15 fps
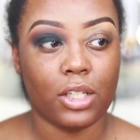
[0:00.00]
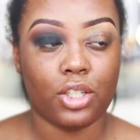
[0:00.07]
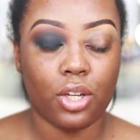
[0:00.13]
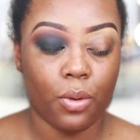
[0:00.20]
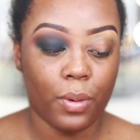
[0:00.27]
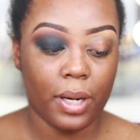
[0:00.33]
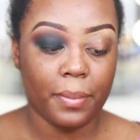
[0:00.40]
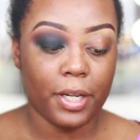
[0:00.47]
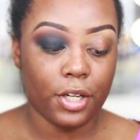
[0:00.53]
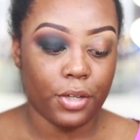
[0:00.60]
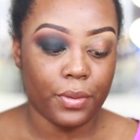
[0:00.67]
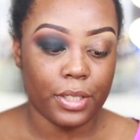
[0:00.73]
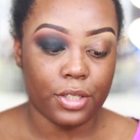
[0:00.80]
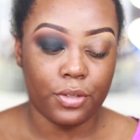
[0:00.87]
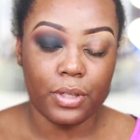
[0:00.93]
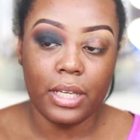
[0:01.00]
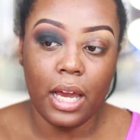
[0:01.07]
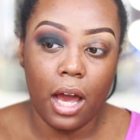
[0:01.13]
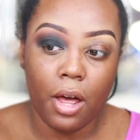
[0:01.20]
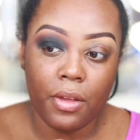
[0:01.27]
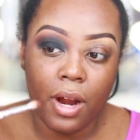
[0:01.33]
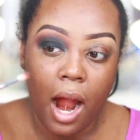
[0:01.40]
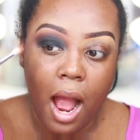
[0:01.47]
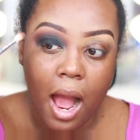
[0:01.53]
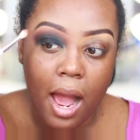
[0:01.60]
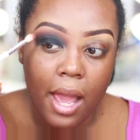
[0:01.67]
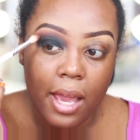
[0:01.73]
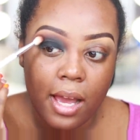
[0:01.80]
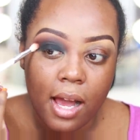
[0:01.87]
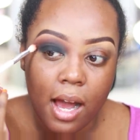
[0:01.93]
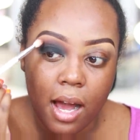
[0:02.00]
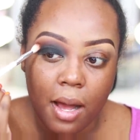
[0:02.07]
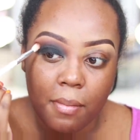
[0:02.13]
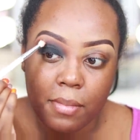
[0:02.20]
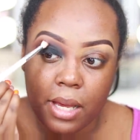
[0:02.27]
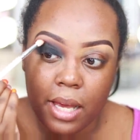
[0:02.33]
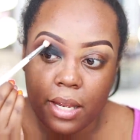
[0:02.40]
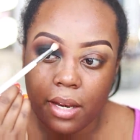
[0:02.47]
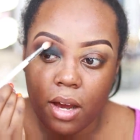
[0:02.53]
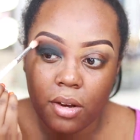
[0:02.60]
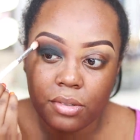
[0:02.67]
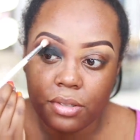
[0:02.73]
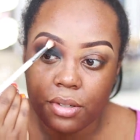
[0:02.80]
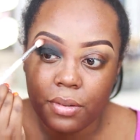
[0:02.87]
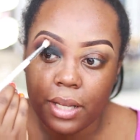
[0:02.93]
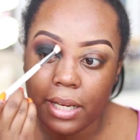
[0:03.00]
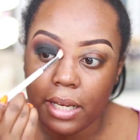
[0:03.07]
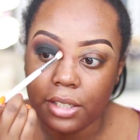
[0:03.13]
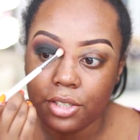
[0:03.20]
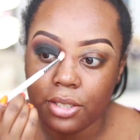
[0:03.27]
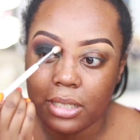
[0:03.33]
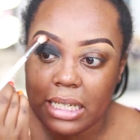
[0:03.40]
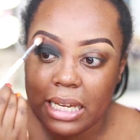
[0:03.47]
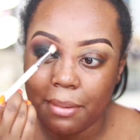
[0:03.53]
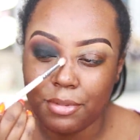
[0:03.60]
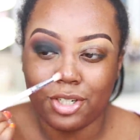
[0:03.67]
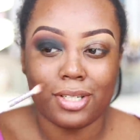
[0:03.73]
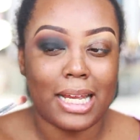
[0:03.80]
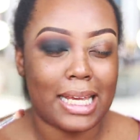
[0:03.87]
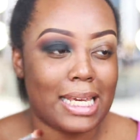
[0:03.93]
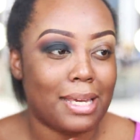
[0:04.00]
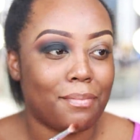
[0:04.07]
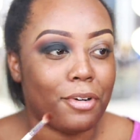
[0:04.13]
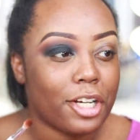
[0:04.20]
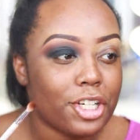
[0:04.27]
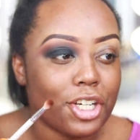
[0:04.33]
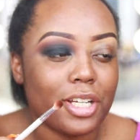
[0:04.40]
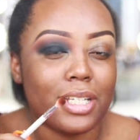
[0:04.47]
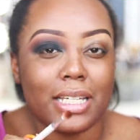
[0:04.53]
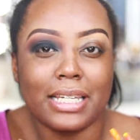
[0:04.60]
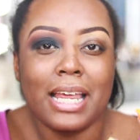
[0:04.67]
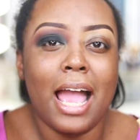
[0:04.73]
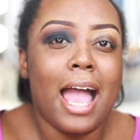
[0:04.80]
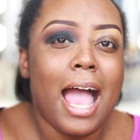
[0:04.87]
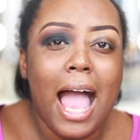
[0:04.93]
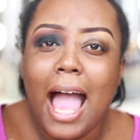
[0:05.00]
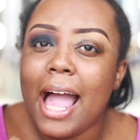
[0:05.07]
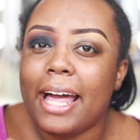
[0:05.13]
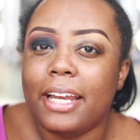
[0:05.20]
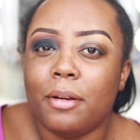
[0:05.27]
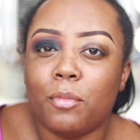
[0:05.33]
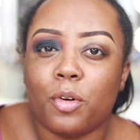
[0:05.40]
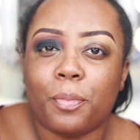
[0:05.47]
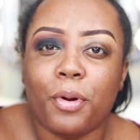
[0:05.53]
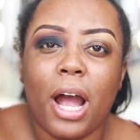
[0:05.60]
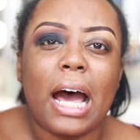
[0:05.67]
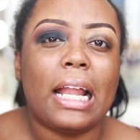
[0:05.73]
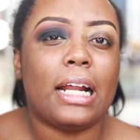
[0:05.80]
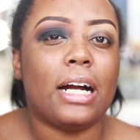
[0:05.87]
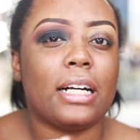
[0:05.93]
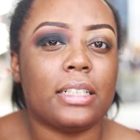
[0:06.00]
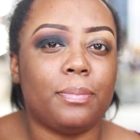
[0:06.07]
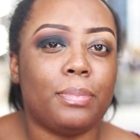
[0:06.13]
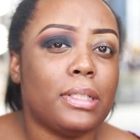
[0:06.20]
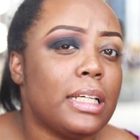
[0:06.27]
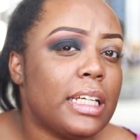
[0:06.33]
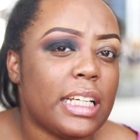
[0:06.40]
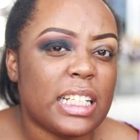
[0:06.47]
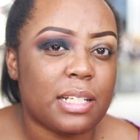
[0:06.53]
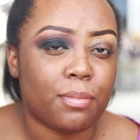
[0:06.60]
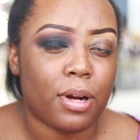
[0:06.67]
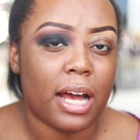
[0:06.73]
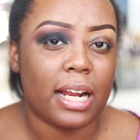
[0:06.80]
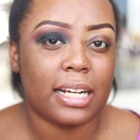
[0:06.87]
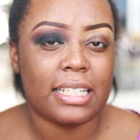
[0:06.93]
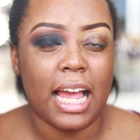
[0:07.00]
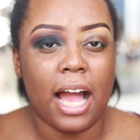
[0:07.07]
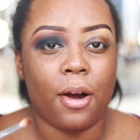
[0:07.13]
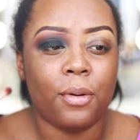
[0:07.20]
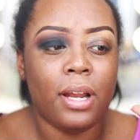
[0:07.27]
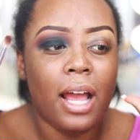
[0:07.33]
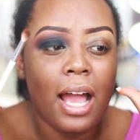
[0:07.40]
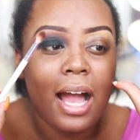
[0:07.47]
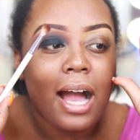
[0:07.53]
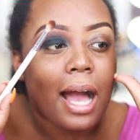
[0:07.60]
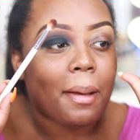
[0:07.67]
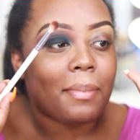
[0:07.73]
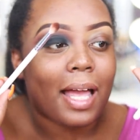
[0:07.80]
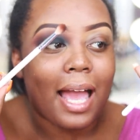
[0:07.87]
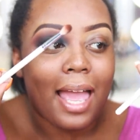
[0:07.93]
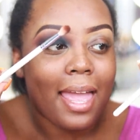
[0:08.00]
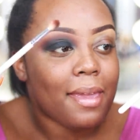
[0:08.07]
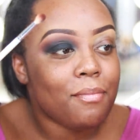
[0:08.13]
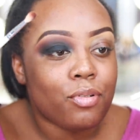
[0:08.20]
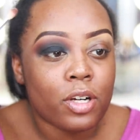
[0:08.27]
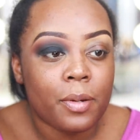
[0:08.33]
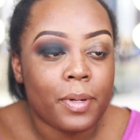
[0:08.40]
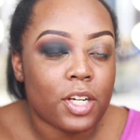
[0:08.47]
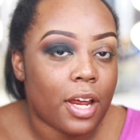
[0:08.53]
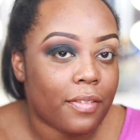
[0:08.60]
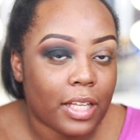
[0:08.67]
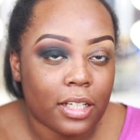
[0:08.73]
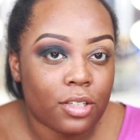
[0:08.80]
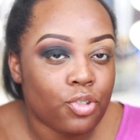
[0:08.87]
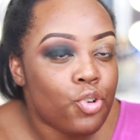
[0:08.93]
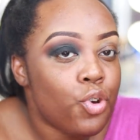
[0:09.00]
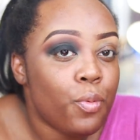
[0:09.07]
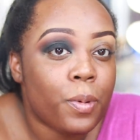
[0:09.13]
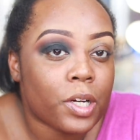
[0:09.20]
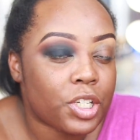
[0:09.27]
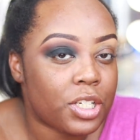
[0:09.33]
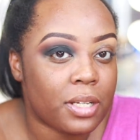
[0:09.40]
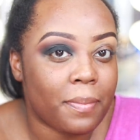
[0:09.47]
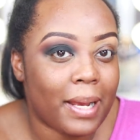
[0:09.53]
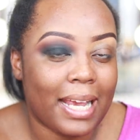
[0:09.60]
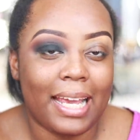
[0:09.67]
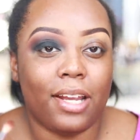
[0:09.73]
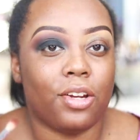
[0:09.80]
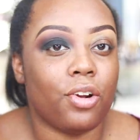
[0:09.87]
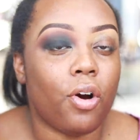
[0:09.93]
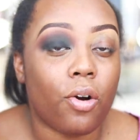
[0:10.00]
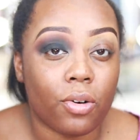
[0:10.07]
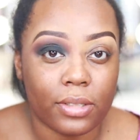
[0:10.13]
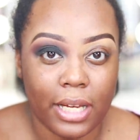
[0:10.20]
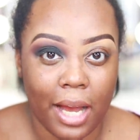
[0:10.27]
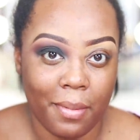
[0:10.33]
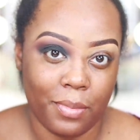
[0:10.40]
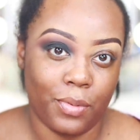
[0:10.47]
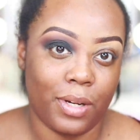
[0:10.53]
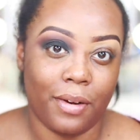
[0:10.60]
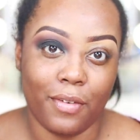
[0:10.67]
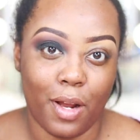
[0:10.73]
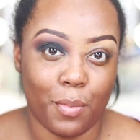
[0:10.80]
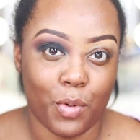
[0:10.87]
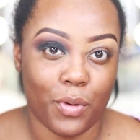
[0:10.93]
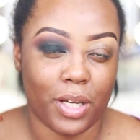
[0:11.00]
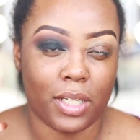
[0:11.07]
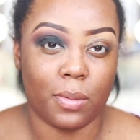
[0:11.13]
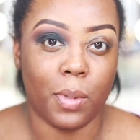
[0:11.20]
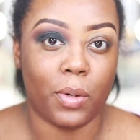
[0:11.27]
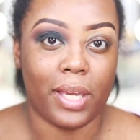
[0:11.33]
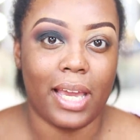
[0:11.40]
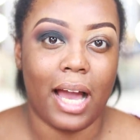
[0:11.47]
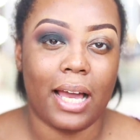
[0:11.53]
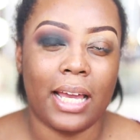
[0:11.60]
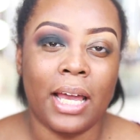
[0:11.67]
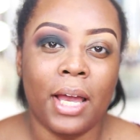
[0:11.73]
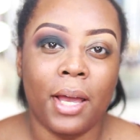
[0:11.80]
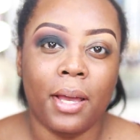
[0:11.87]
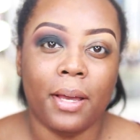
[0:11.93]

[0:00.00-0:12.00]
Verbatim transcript: So what I'm going to do is do the other eye. Um, and also, like as you see, I'm just taking brushes and adding more product, blending some product out. Um, I pretty much have like two brushes in my hand at all times whenever I'm doing a smoky eye